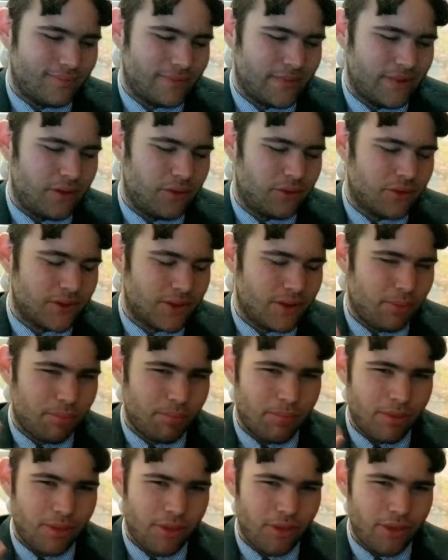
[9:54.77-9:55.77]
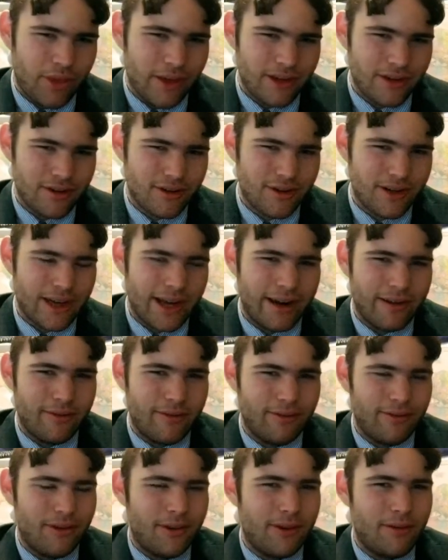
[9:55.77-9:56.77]
those thicker kind
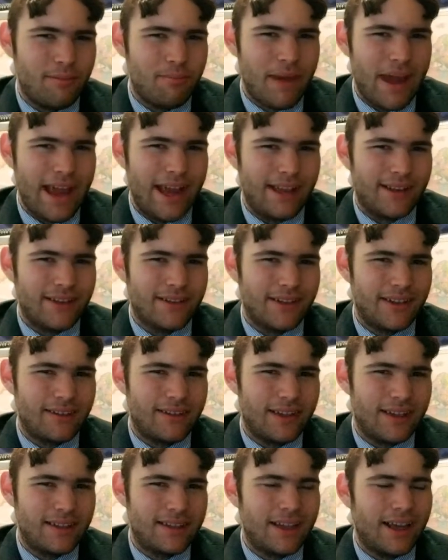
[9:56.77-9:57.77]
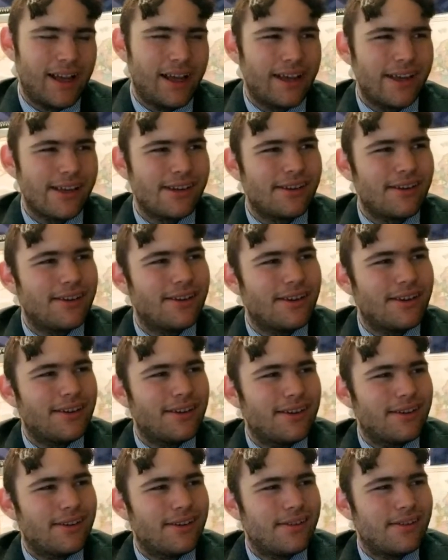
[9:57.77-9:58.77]
of, uh, bands that, that tie it.
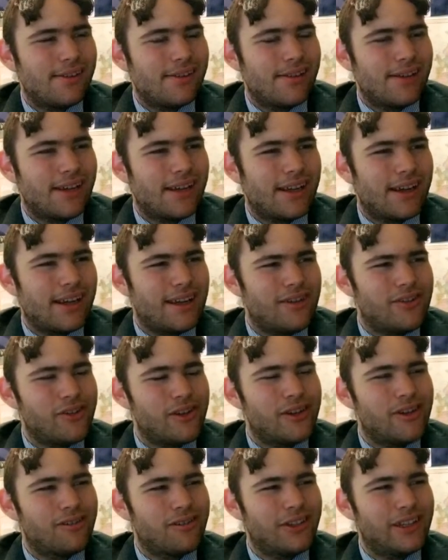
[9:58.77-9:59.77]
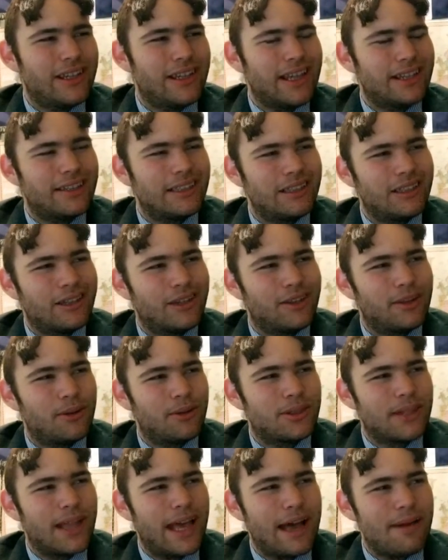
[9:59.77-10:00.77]
And I usually don't really like the look of
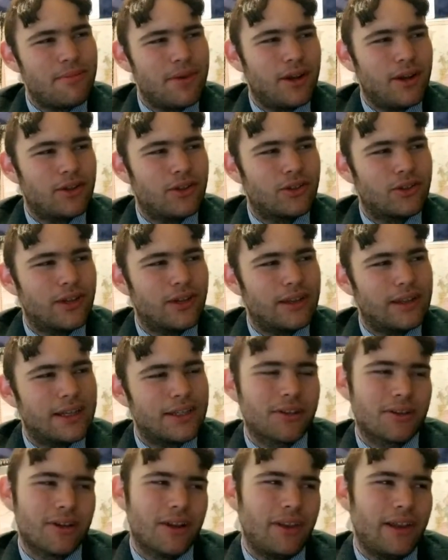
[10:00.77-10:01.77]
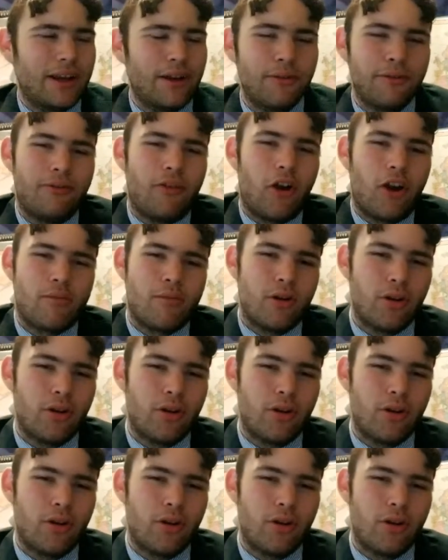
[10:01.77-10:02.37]
those that much, unless they're on like a farmer